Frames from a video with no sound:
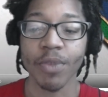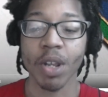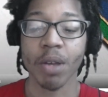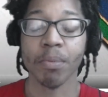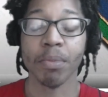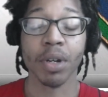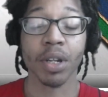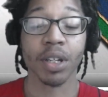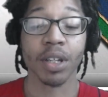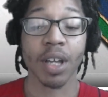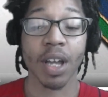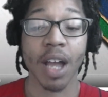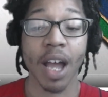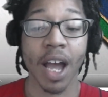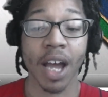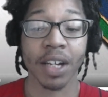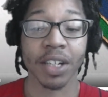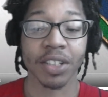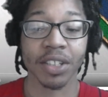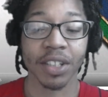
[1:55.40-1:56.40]
But
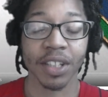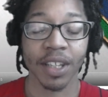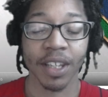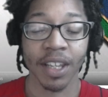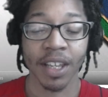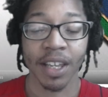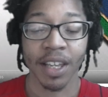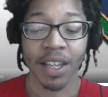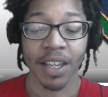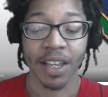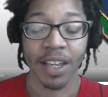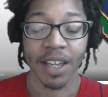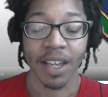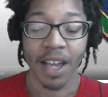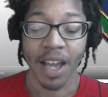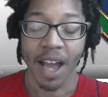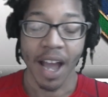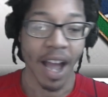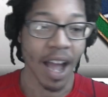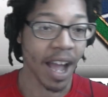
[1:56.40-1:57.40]
honestly,
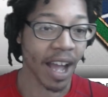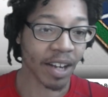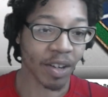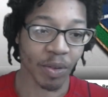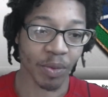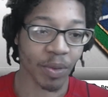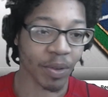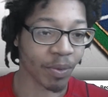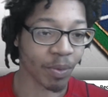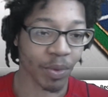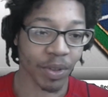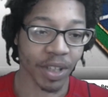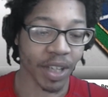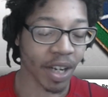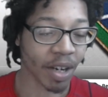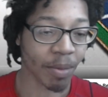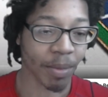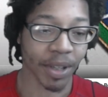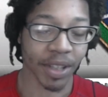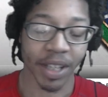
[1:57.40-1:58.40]
I don't even really
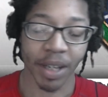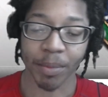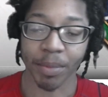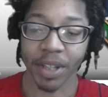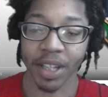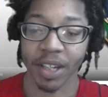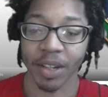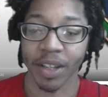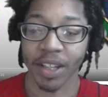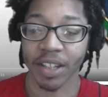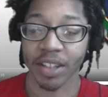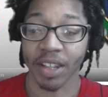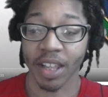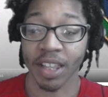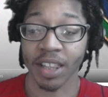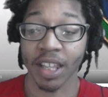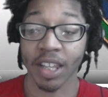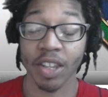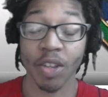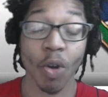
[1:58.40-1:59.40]
care about that. But
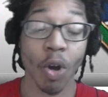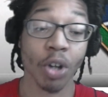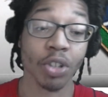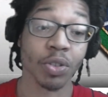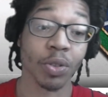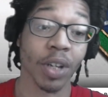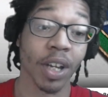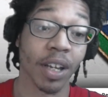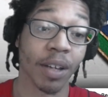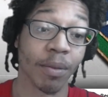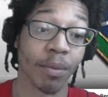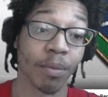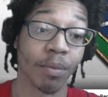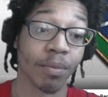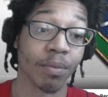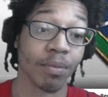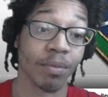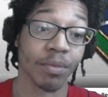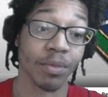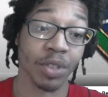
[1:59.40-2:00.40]
and then you also got
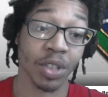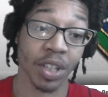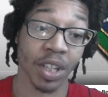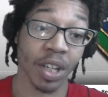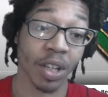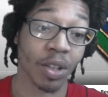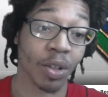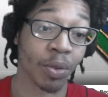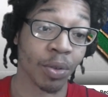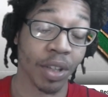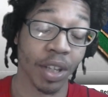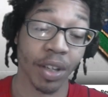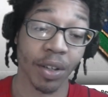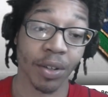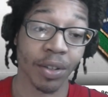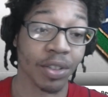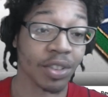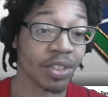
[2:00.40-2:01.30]
Shaquille O'Neal,